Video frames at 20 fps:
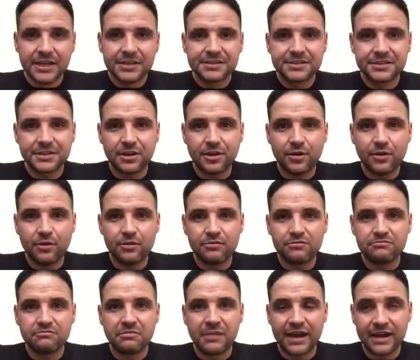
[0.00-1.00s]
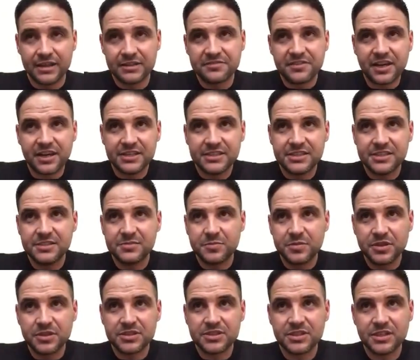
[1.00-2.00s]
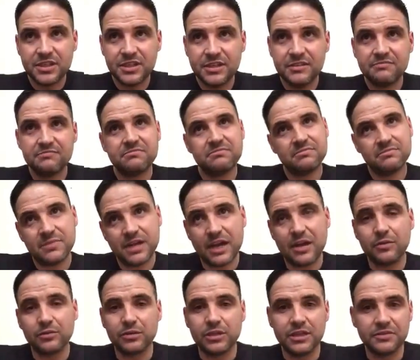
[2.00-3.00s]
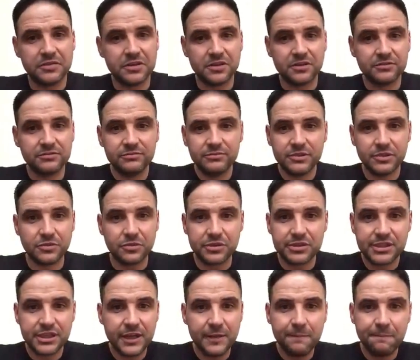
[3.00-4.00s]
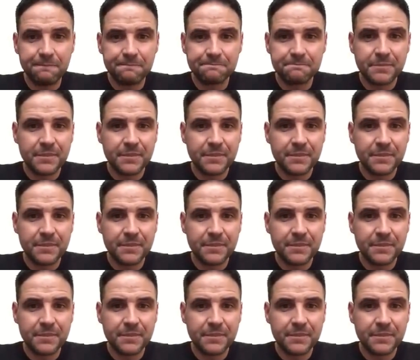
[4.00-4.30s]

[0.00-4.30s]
So my advice is, personally, I would leave it on all the time,